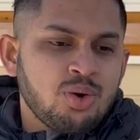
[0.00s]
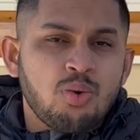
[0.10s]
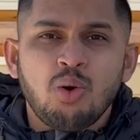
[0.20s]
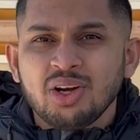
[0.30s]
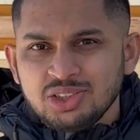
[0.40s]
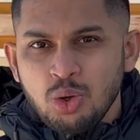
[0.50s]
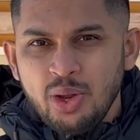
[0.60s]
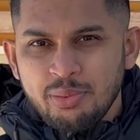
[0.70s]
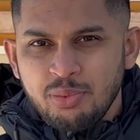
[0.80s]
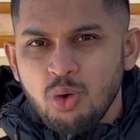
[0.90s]
what is
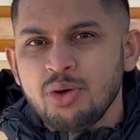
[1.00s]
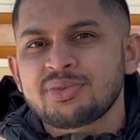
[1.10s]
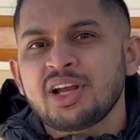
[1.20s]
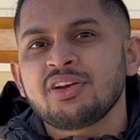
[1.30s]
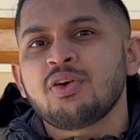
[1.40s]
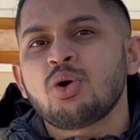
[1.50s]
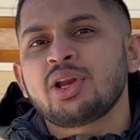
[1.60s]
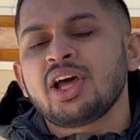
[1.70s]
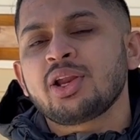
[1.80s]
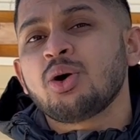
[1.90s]
OHIP? OHIP stands for
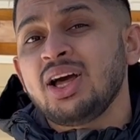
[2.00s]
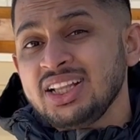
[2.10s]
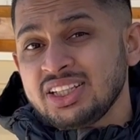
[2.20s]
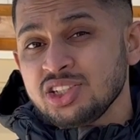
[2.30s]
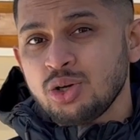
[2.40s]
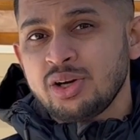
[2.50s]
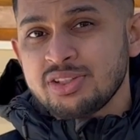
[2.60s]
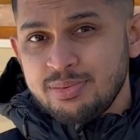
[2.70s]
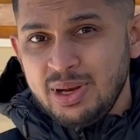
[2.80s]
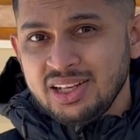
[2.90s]
Ontario Health
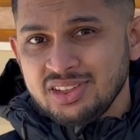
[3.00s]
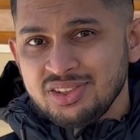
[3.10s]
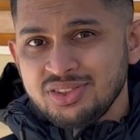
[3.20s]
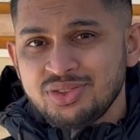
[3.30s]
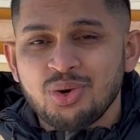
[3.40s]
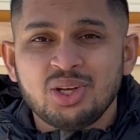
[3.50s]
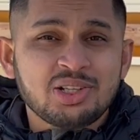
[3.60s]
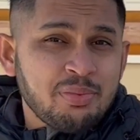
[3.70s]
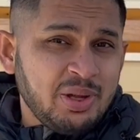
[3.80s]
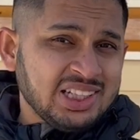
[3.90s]
Insurance Plan. So it's
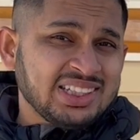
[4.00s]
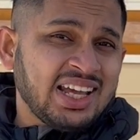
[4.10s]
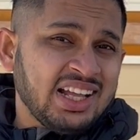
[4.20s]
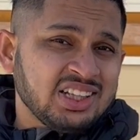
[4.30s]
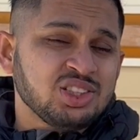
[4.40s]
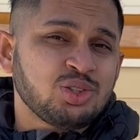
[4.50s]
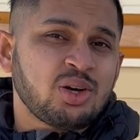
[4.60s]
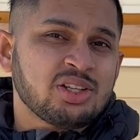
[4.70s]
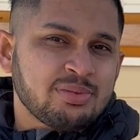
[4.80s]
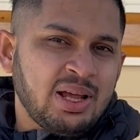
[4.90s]
a basic health
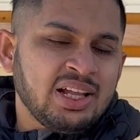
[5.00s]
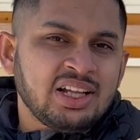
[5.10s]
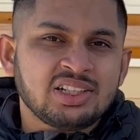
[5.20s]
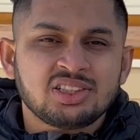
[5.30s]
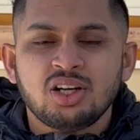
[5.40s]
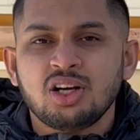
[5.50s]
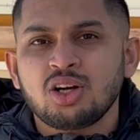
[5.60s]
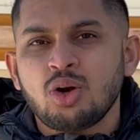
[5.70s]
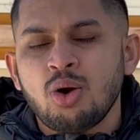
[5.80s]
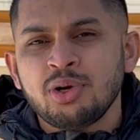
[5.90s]
insurance plan that
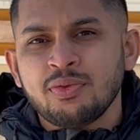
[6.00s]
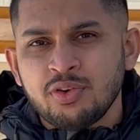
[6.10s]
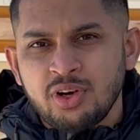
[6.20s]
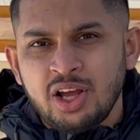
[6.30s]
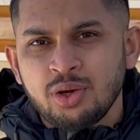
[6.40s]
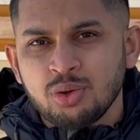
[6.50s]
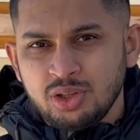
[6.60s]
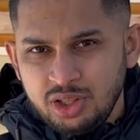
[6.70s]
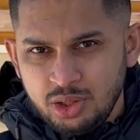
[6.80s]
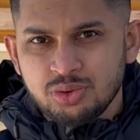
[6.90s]
Government of Ontario
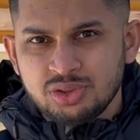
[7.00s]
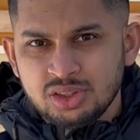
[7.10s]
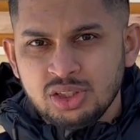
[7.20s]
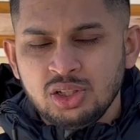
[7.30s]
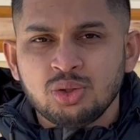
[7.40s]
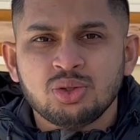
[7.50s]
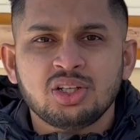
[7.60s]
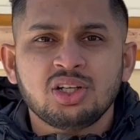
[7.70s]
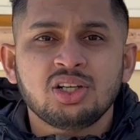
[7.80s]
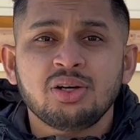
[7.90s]
gives to
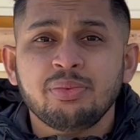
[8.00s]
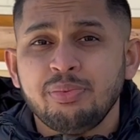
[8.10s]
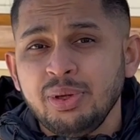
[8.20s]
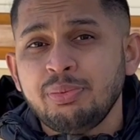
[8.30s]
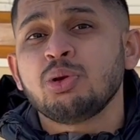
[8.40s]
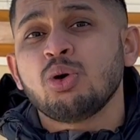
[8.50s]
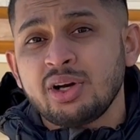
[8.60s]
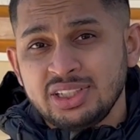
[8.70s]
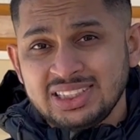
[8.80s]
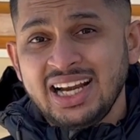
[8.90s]
the people who are
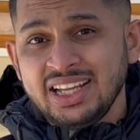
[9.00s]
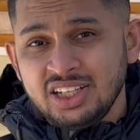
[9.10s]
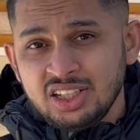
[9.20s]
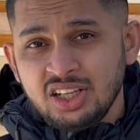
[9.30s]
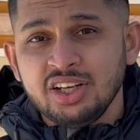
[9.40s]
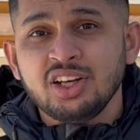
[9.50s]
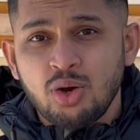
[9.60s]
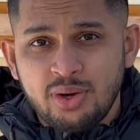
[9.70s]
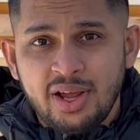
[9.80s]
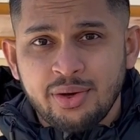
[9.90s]
residing in
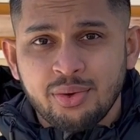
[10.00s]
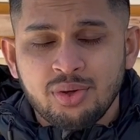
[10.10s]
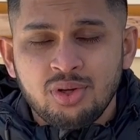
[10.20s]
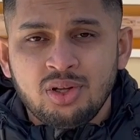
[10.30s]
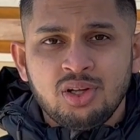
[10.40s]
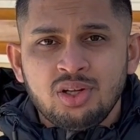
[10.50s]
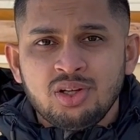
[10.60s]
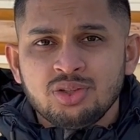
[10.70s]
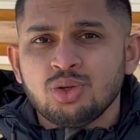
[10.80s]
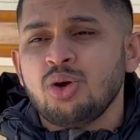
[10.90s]
Ontario.
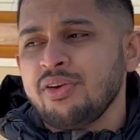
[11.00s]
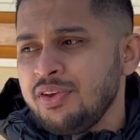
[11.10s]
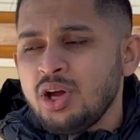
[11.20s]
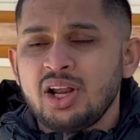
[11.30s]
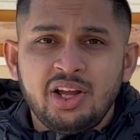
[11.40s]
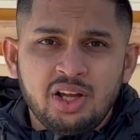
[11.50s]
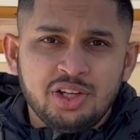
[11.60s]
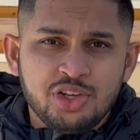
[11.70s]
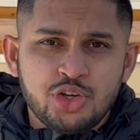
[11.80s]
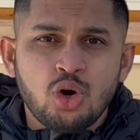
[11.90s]
So if you are
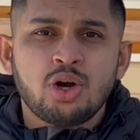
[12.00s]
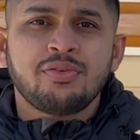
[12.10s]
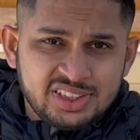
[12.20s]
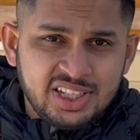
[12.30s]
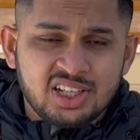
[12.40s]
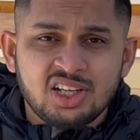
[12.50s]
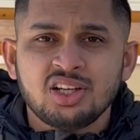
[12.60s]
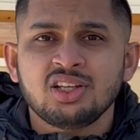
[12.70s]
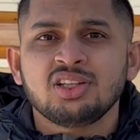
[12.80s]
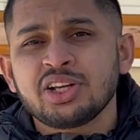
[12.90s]
injured, if sick,
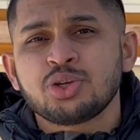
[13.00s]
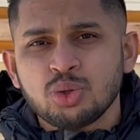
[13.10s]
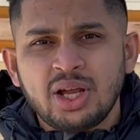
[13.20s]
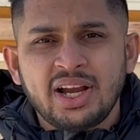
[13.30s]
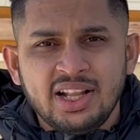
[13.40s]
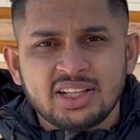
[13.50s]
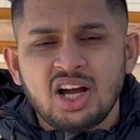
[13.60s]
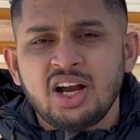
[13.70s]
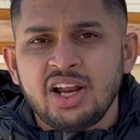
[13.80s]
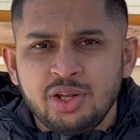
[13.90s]
and show that health
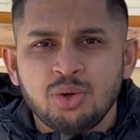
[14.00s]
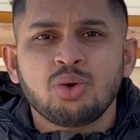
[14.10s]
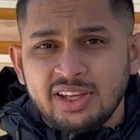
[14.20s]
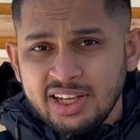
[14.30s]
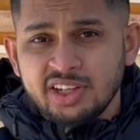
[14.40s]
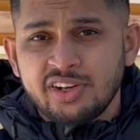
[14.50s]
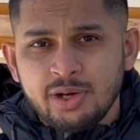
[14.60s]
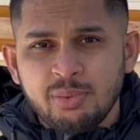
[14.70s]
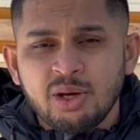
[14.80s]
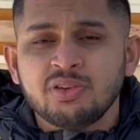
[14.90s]
card and get the
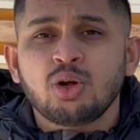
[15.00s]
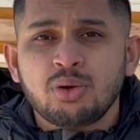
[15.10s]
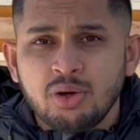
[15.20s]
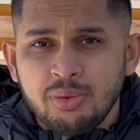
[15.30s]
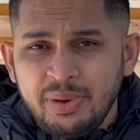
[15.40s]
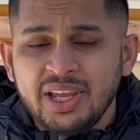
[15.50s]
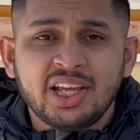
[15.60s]
treatment without paying